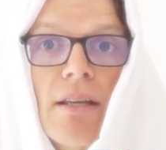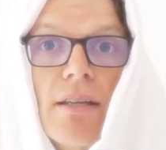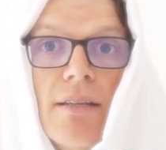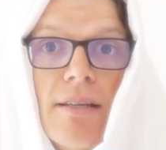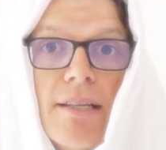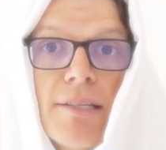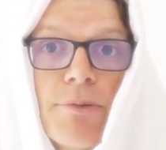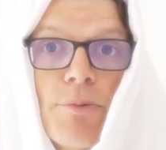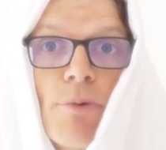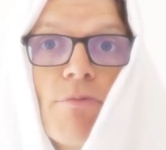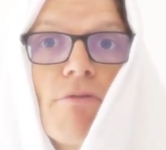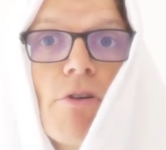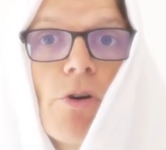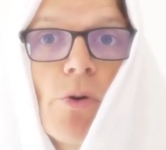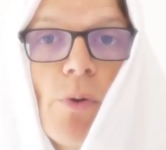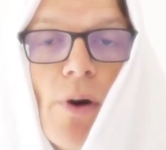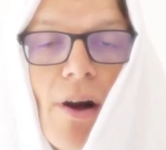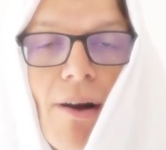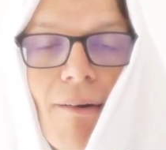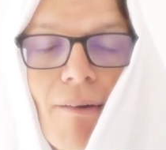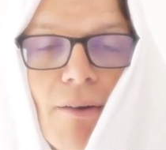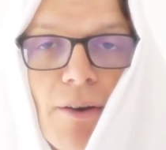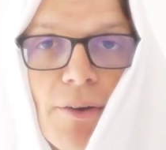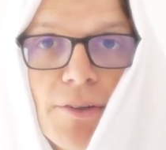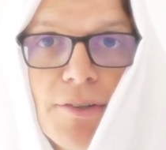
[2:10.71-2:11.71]
This will
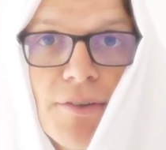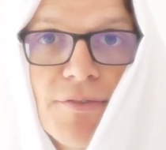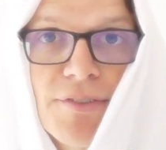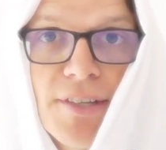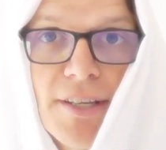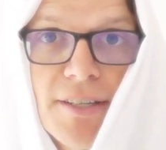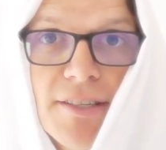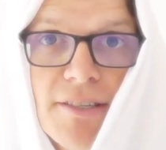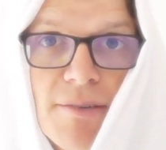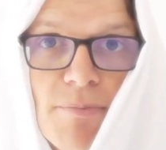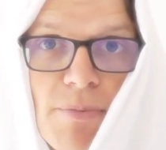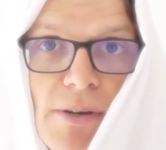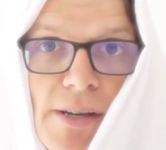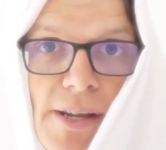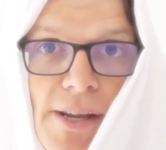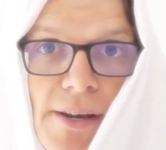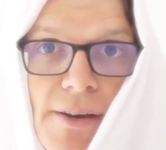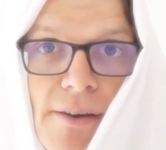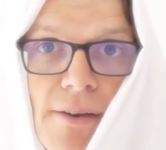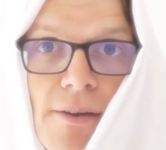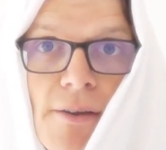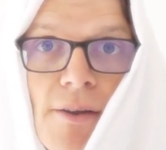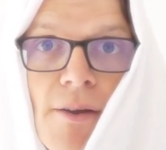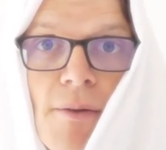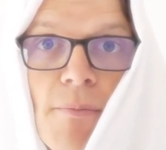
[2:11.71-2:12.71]
require a lot of
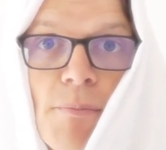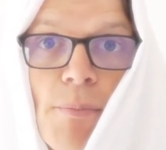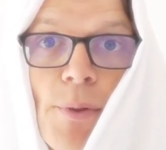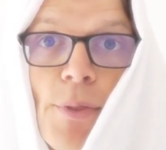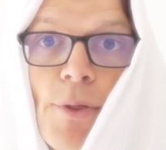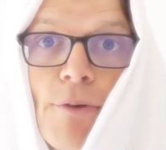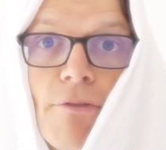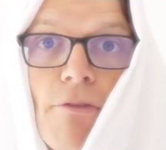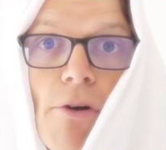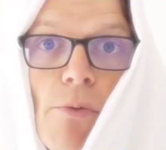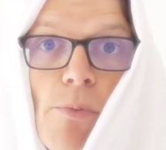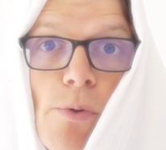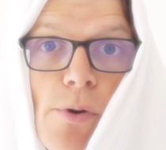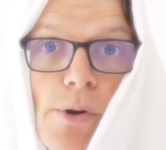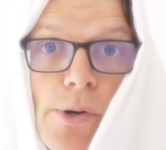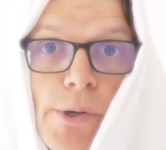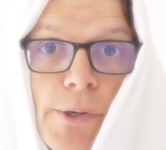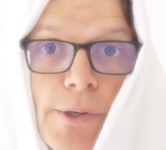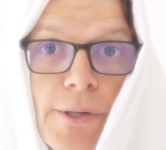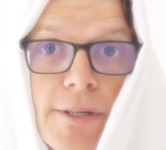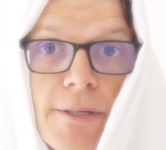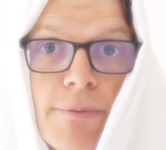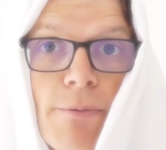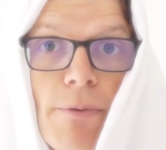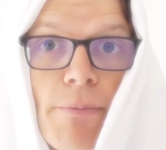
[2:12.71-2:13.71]
discipline but the
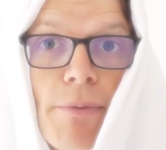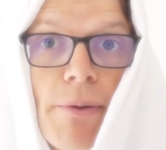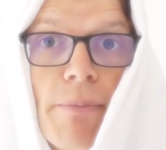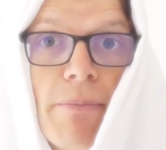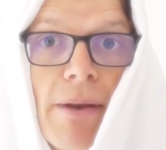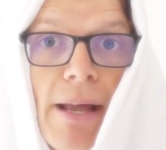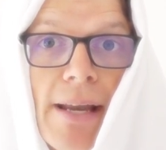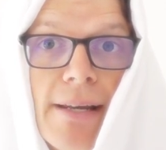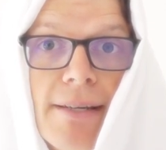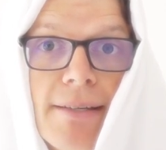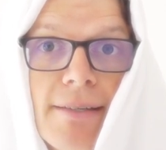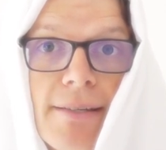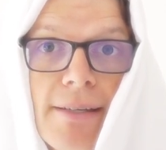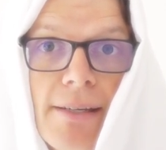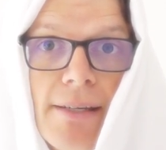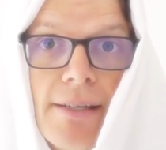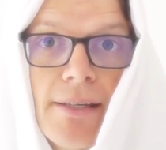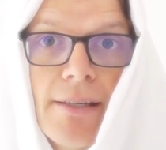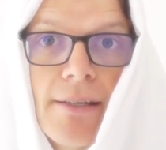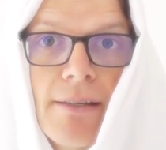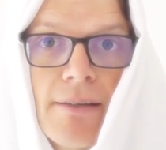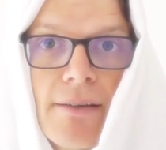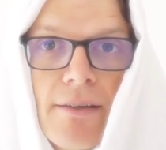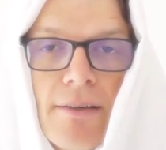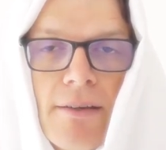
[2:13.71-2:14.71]
rewards will be plenty.
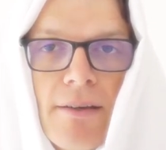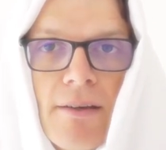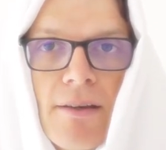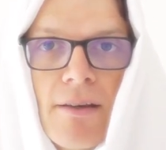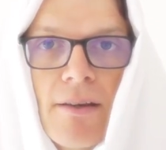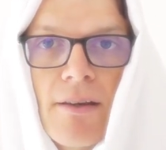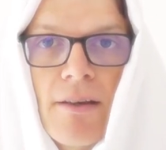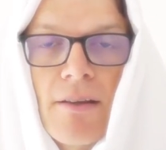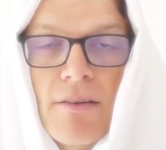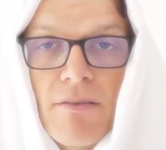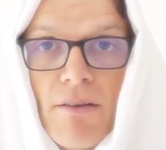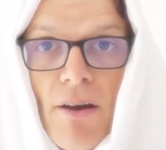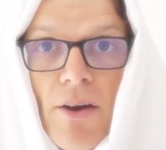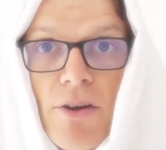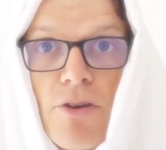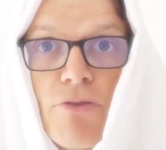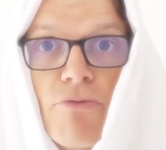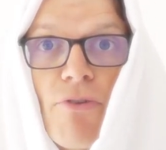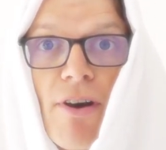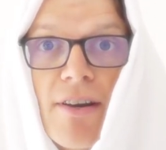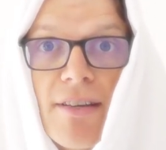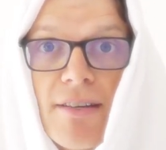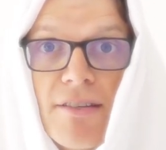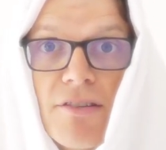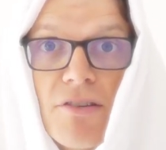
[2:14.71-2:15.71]
Are
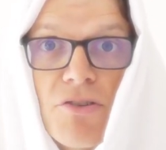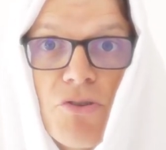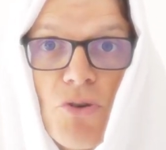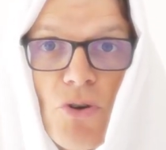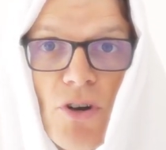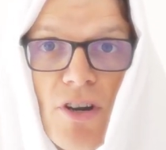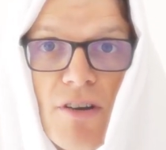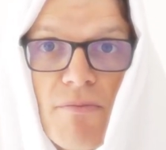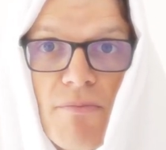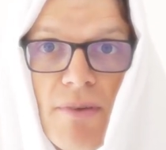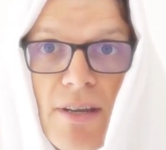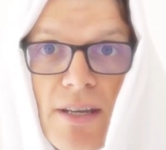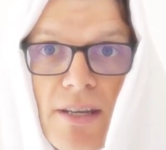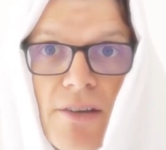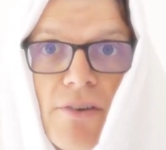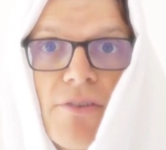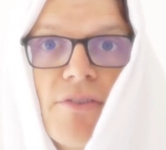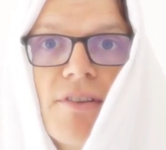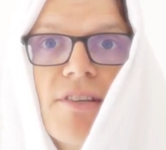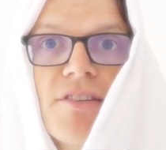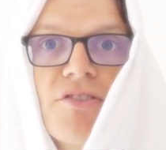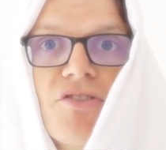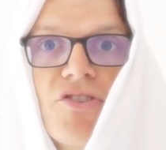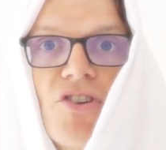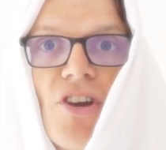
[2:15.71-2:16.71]
you ready to join me on
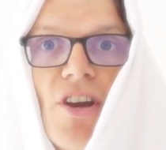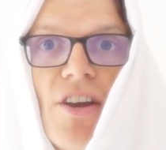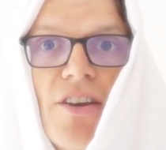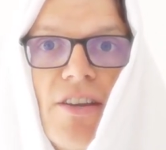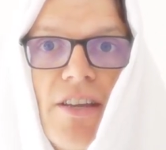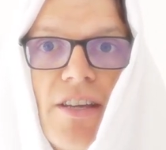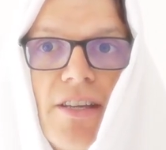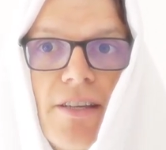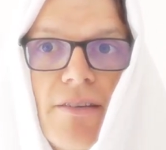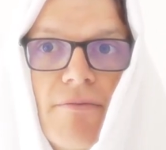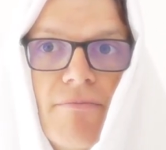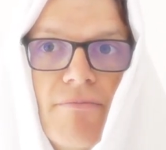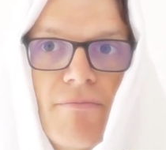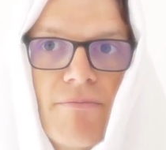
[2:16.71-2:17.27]
this journey?